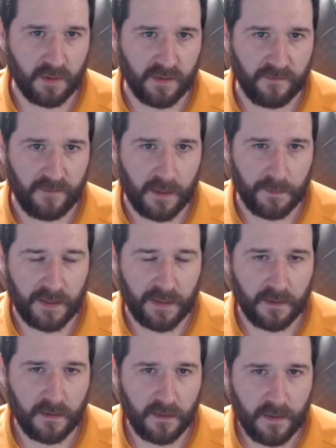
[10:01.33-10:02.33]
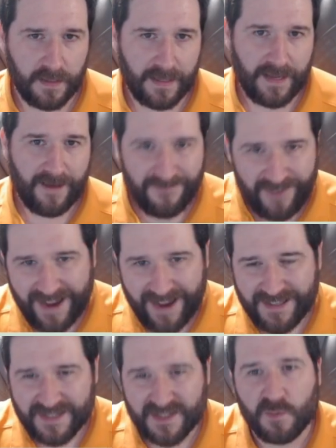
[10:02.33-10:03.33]
development,
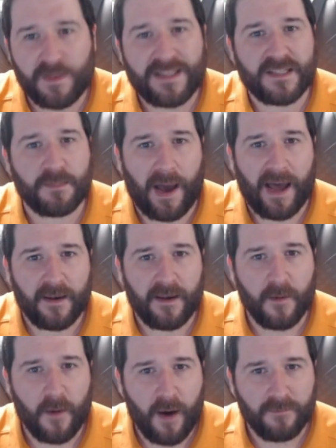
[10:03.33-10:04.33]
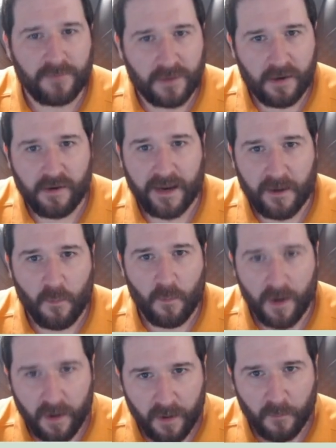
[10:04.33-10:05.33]
find this sweet spot of learning
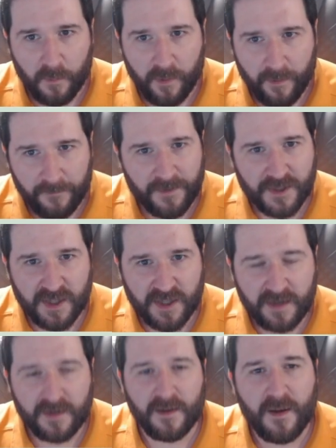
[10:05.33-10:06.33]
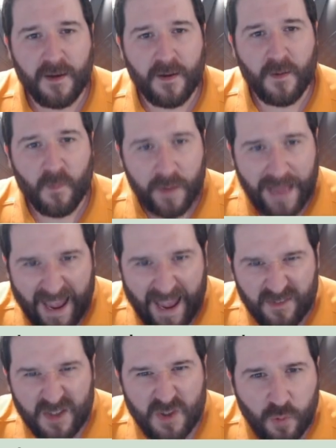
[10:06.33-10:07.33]
where we're efficient, we
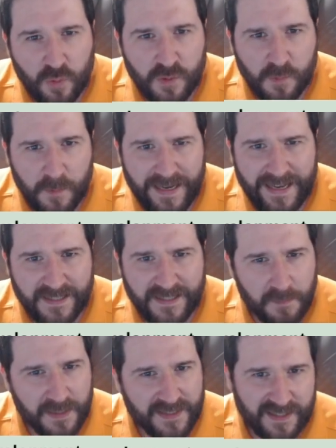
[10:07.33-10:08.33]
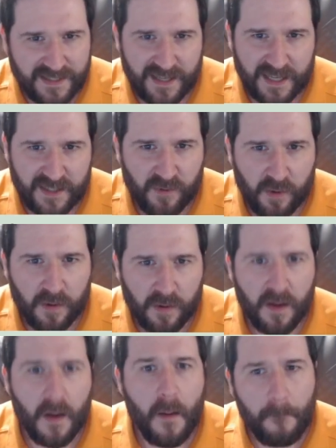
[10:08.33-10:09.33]
have the tools we need to be successful,
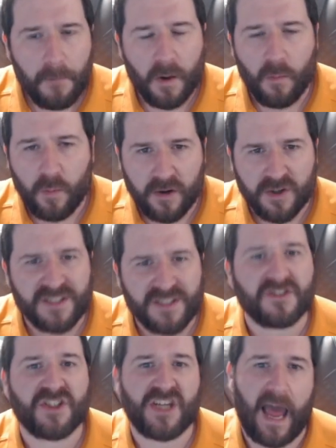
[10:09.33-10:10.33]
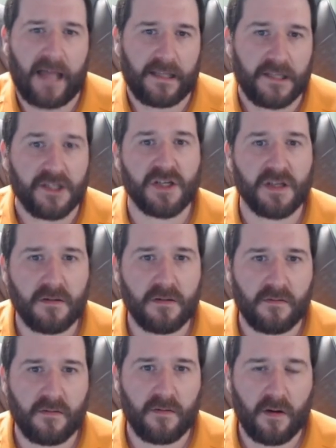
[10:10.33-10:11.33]
but we are still challenged.
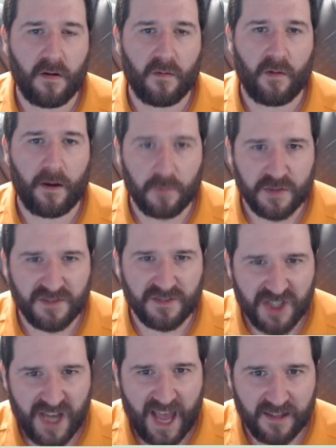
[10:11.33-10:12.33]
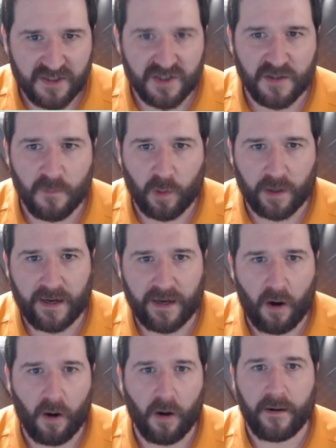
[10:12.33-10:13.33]
Right? We're still challenged and working
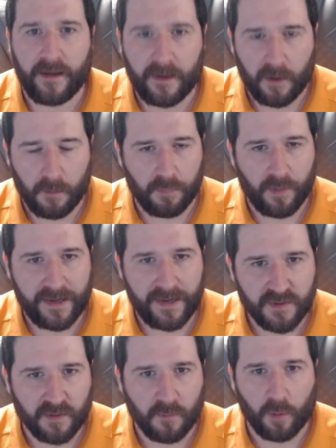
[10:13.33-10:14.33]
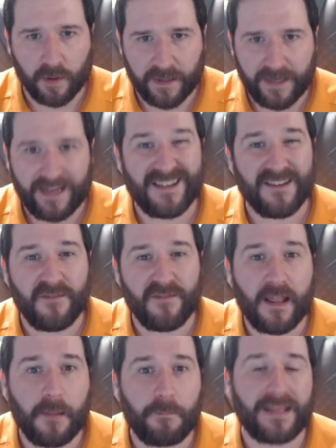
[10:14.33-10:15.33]
hard, and our brains are working and
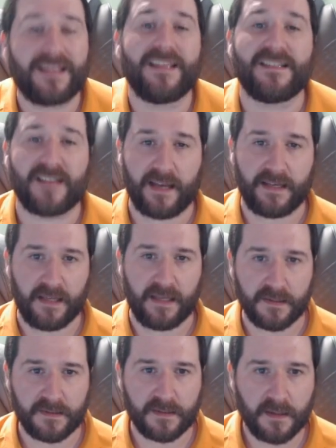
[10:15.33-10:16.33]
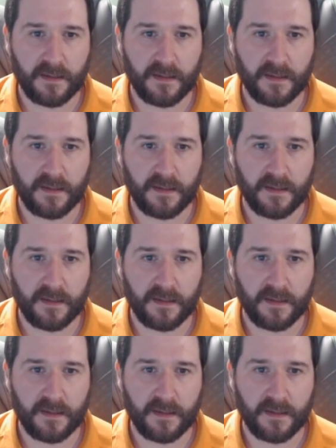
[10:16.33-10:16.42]
developing these ideas.